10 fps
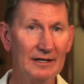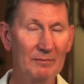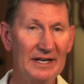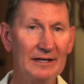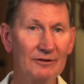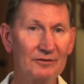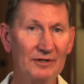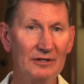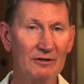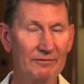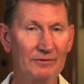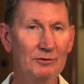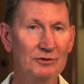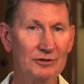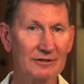made her see her
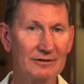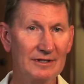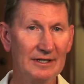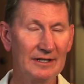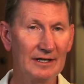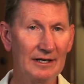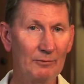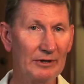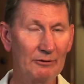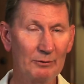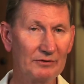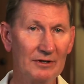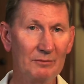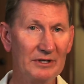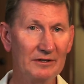future, whether it was
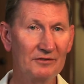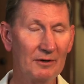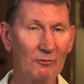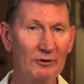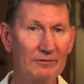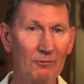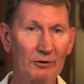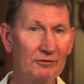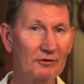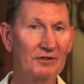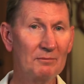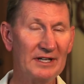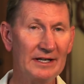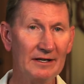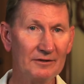going to be in the submarine force or
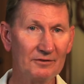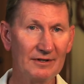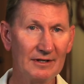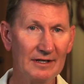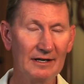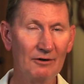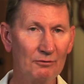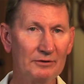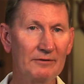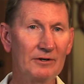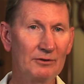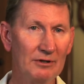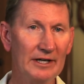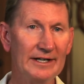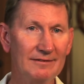something else, in a whole different new
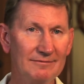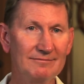light.